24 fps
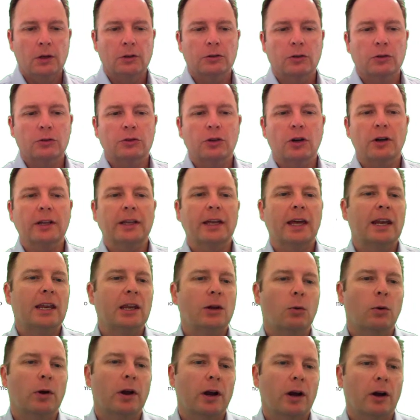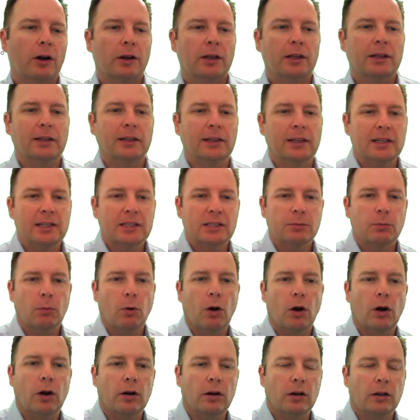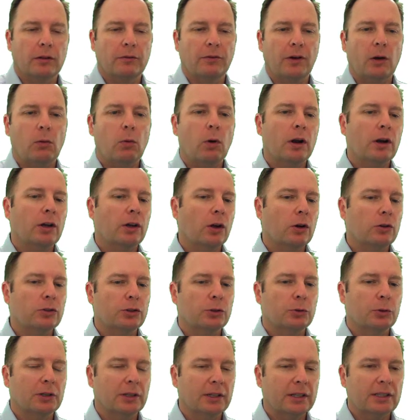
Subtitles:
So starting anywhere in LeadSmart, if I want to go to a